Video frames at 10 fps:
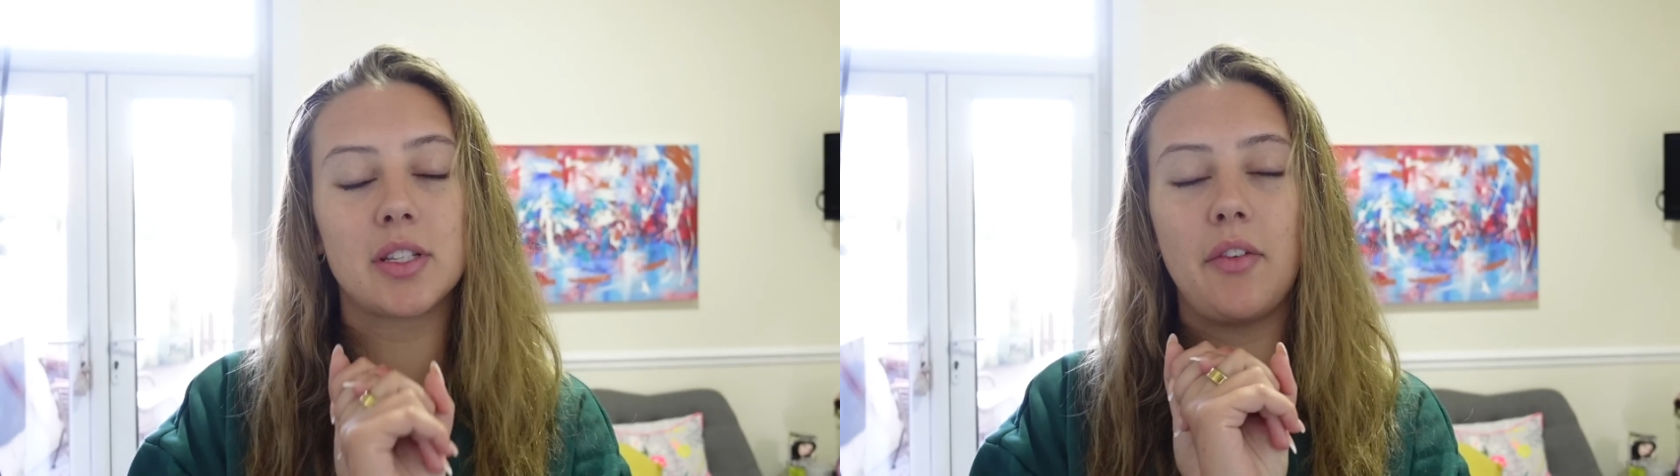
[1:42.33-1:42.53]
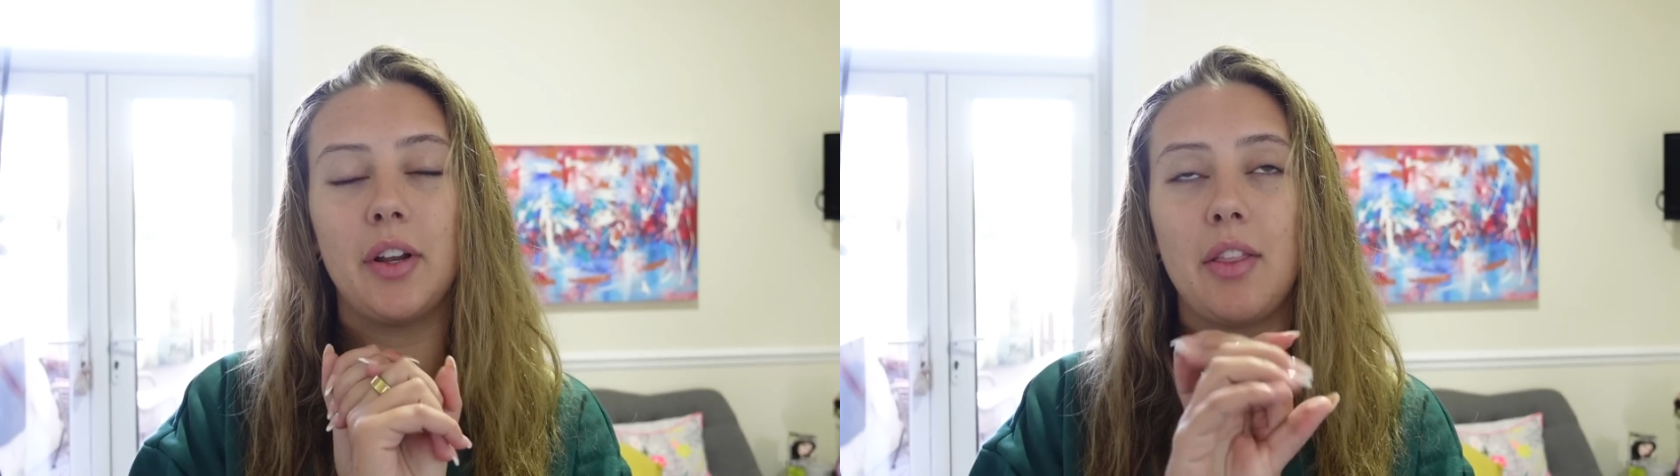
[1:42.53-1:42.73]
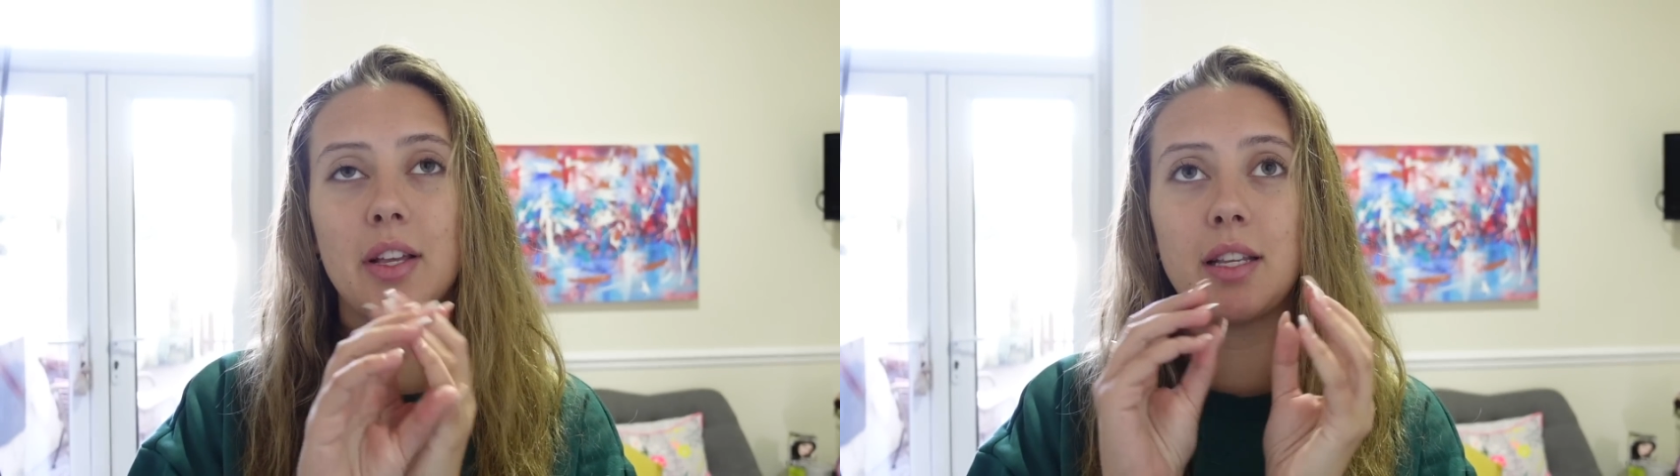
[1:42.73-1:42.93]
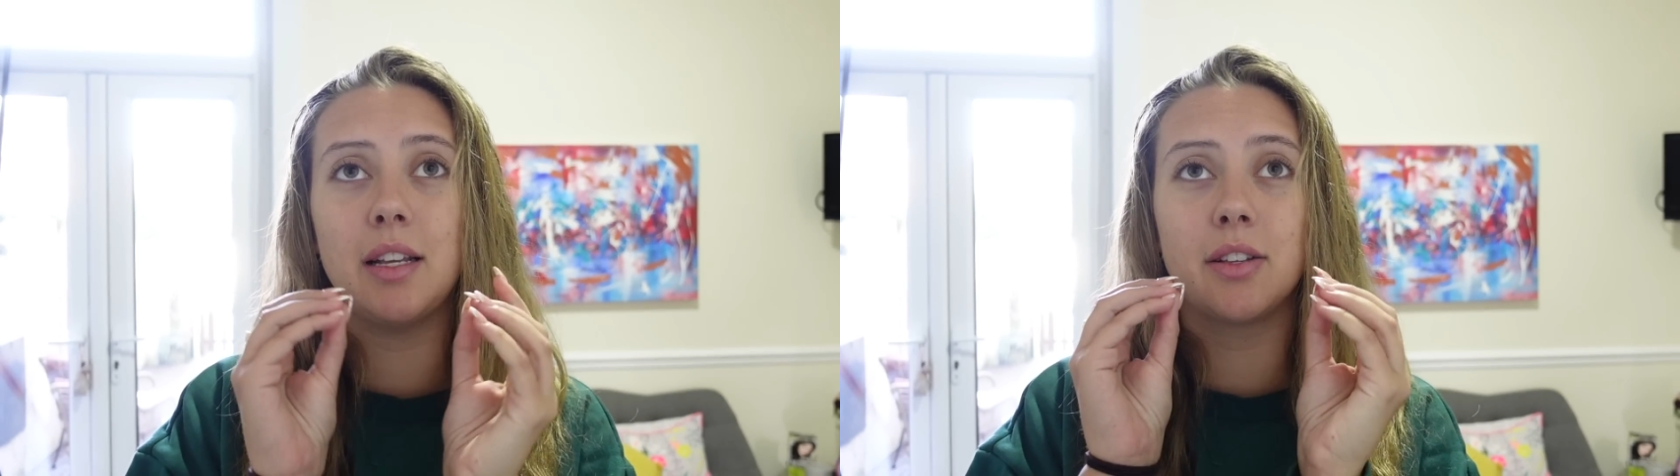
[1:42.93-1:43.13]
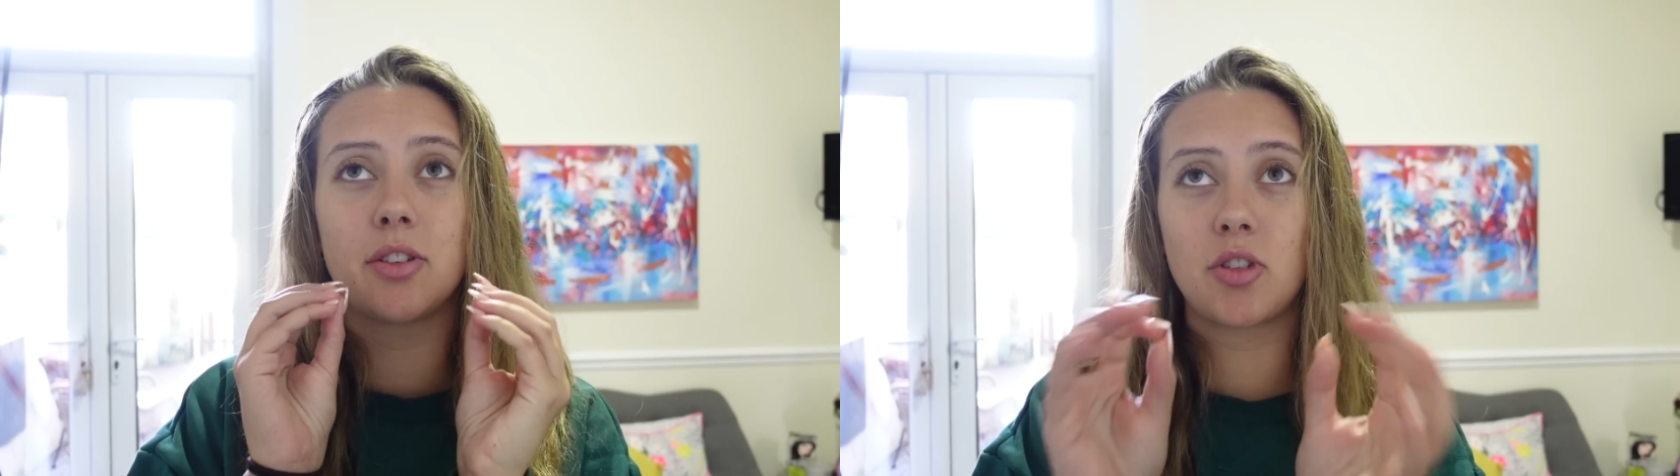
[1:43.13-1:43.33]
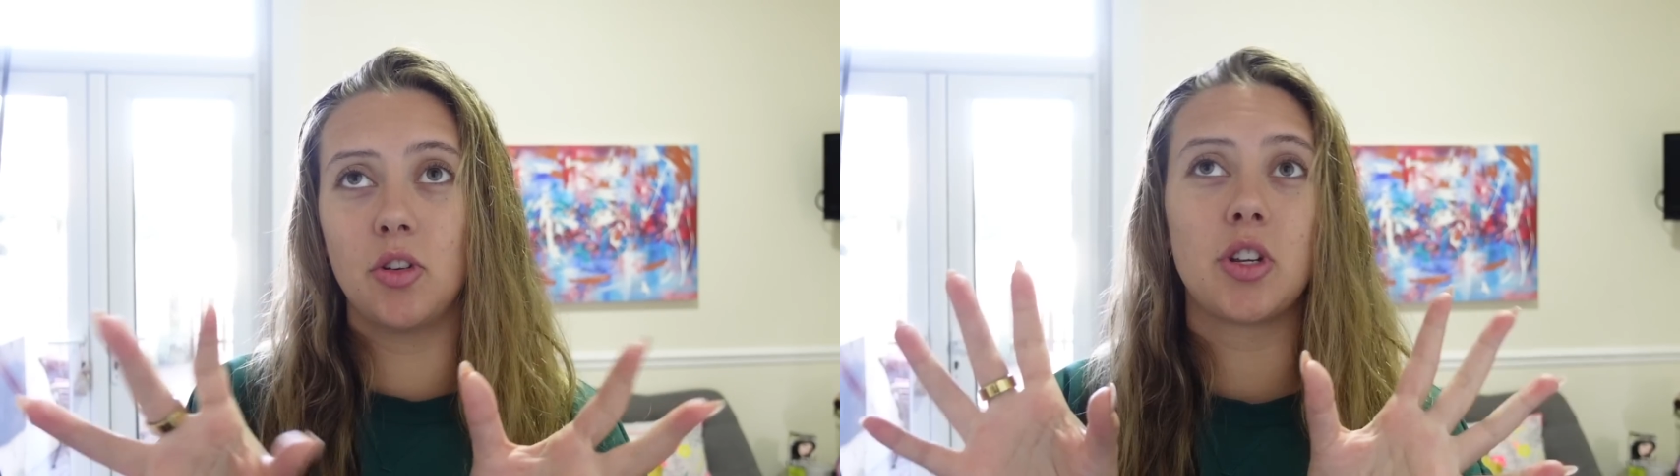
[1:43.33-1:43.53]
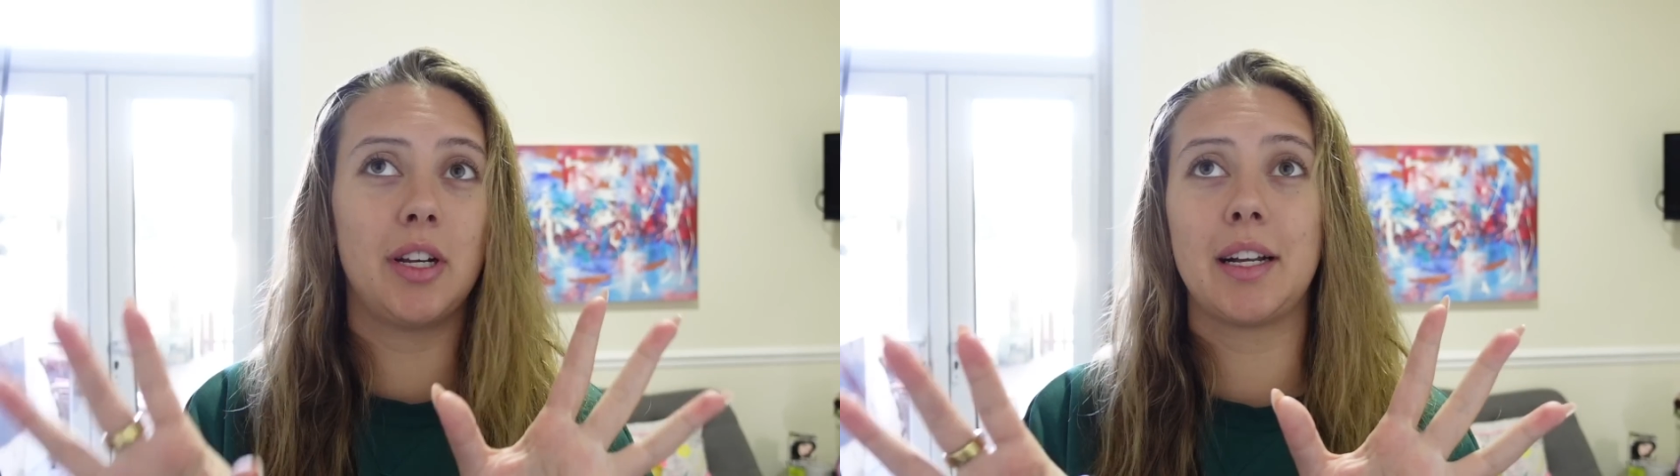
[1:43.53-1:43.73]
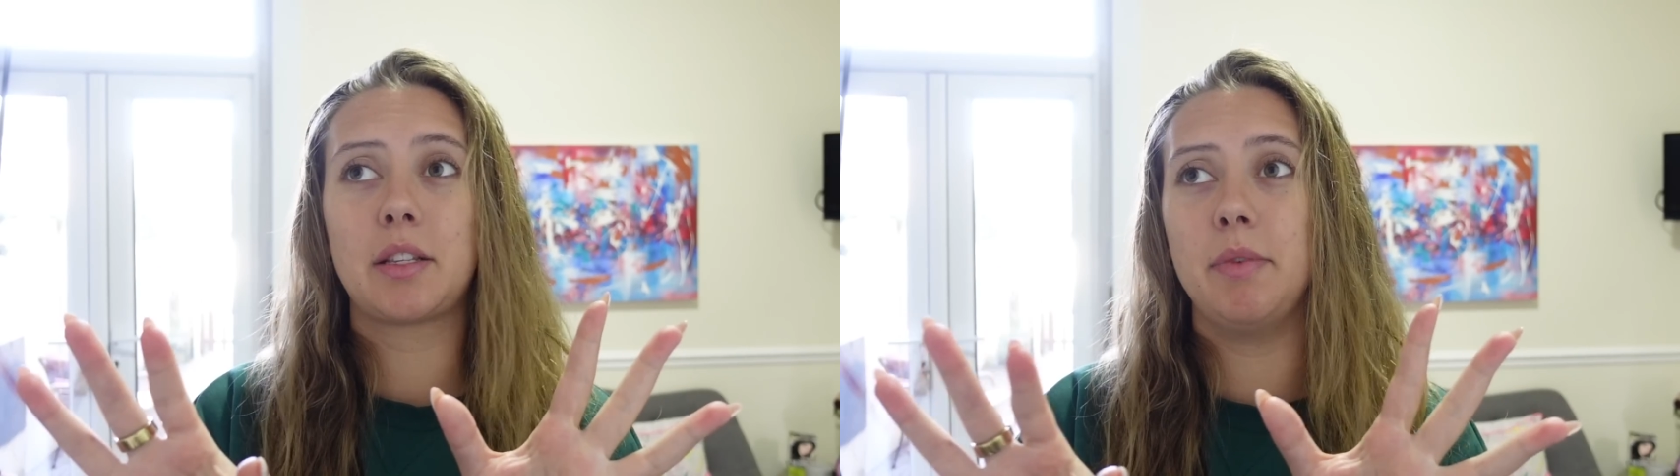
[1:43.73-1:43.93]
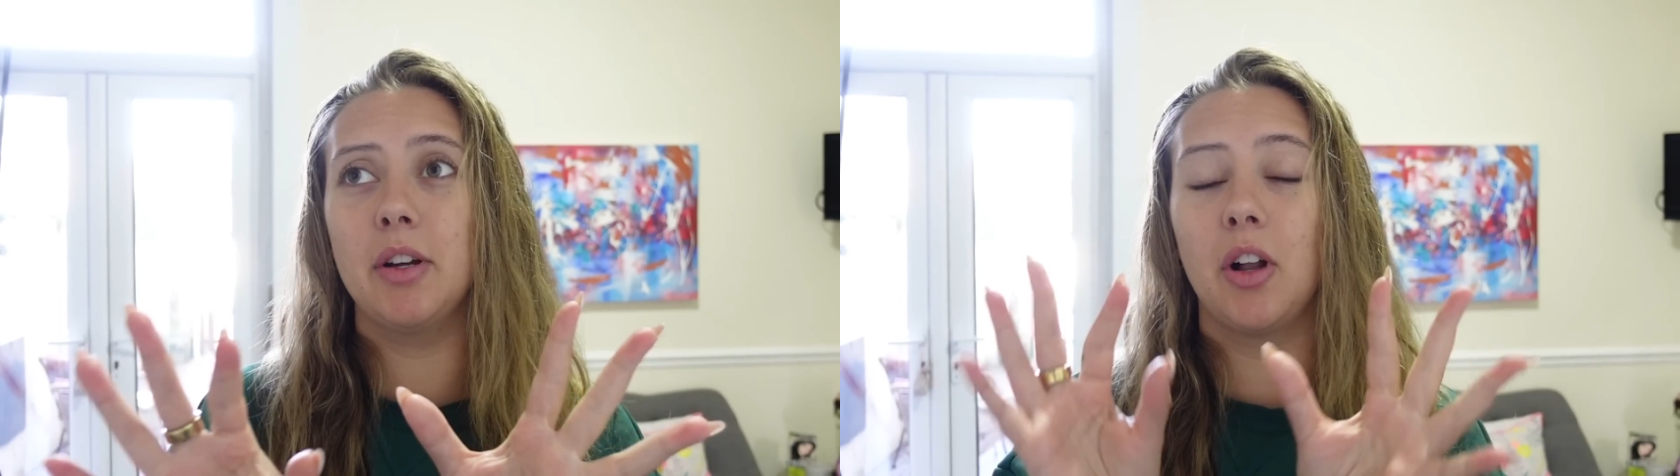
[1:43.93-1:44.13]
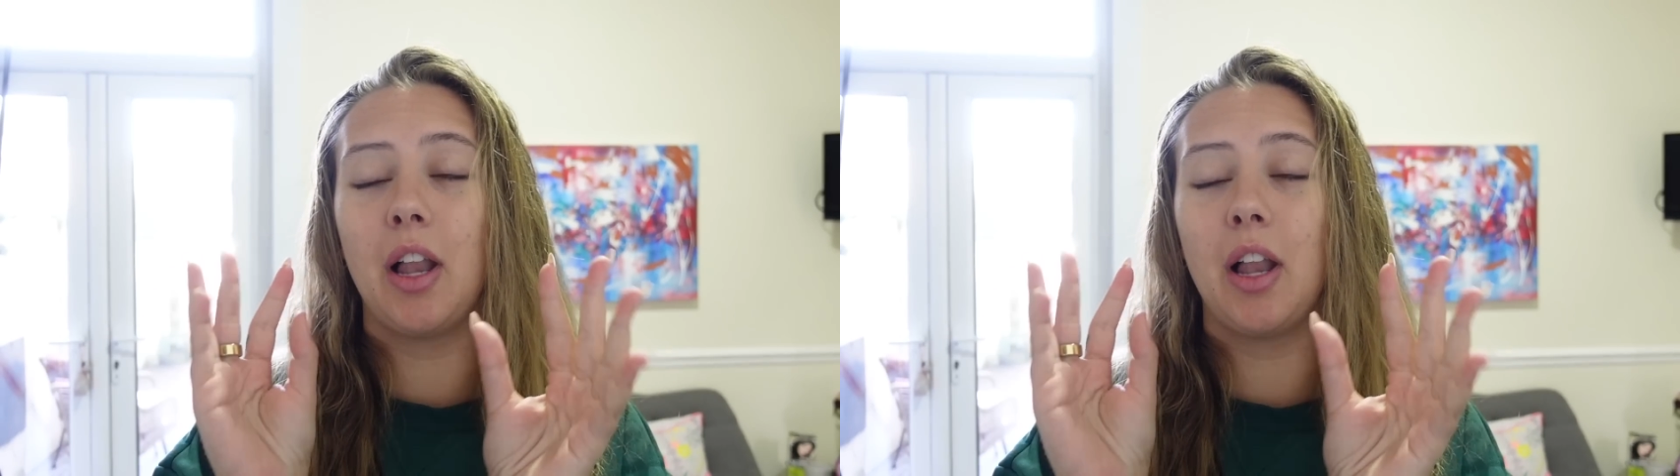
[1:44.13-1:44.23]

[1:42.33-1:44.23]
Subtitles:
I feel like this is such a nice meal.